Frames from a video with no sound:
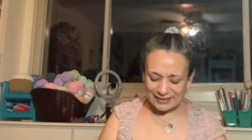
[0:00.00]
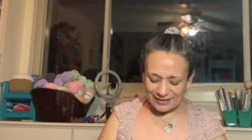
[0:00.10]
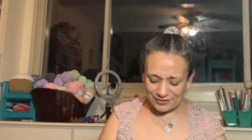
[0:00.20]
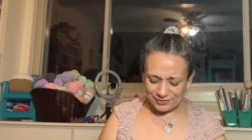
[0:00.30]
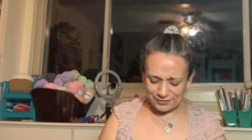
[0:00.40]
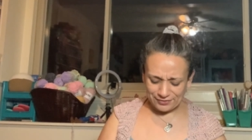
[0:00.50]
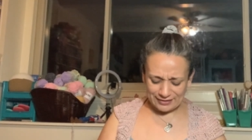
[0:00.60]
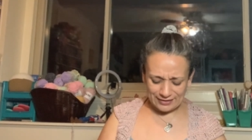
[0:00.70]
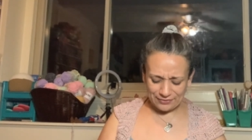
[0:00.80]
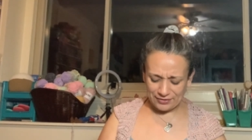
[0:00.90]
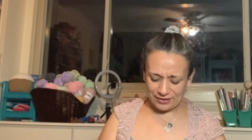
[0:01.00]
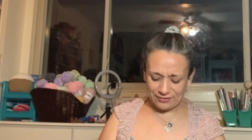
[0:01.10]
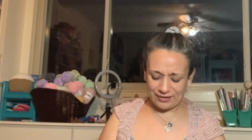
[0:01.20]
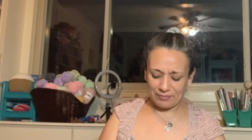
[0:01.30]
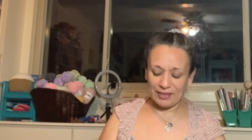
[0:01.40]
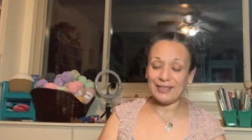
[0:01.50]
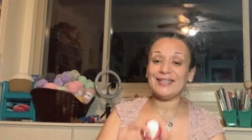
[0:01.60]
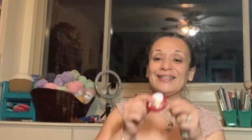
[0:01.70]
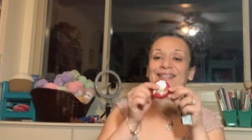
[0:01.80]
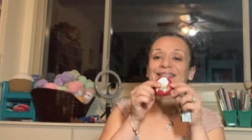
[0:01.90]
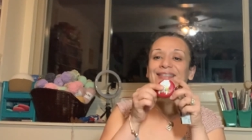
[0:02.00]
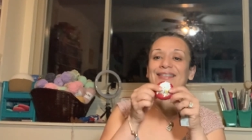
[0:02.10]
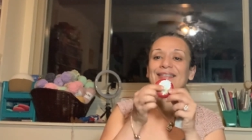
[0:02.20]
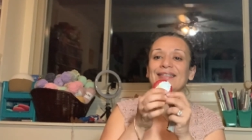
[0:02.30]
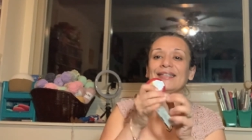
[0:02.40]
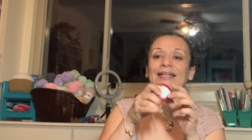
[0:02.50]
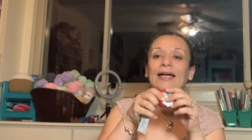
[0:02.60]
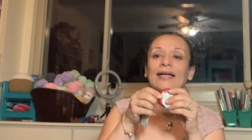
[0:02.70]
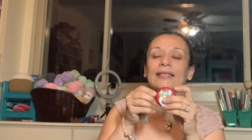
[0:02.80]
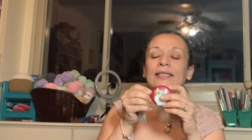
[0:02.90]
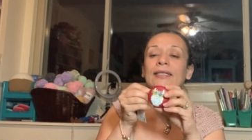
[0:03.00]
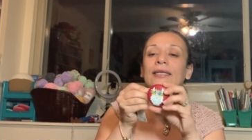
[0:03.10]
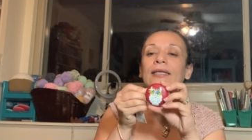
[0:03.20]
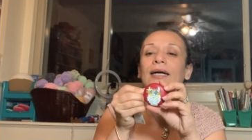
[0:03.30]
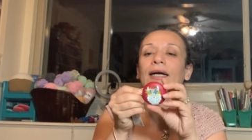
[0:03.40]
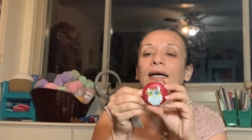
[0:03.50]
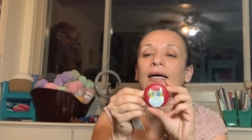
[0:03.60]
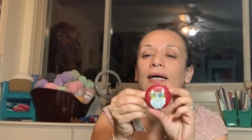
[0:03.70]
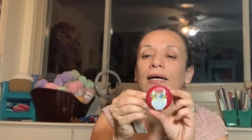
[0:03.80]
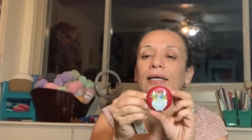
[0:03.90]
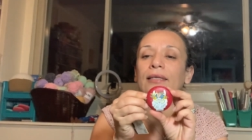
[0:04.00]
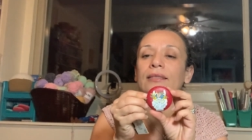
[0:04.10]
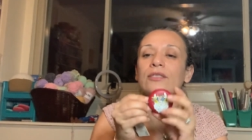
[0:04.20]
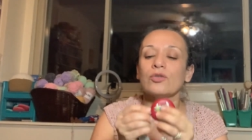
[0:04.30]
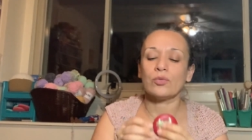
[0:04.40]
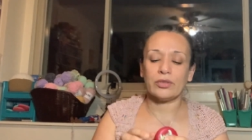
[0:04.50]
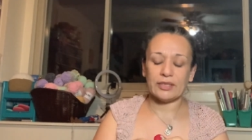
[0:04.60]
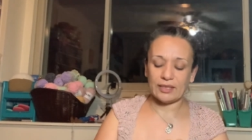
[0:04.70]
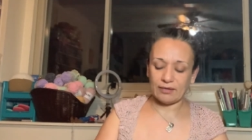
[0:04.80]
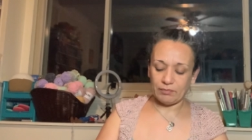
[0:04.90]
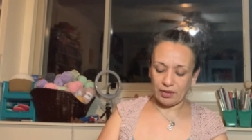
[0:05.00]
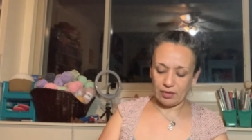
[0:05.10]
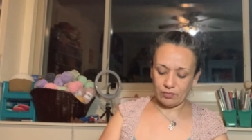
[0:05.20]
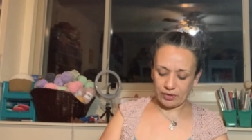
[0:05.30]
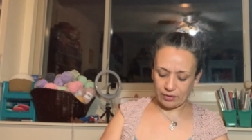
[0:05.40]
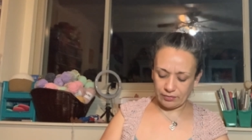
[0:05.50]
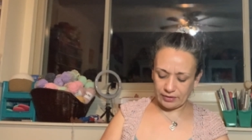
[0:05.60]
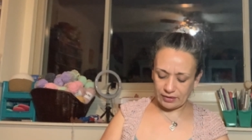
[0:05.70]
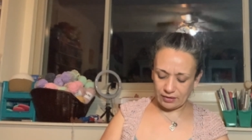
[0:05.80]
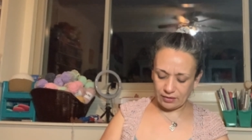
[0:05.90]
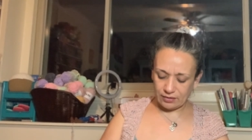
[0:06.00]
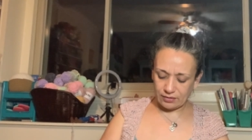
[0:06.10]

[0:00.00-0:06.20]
oh, it's so cute. I bought it. I think I could have swore that I bought one already.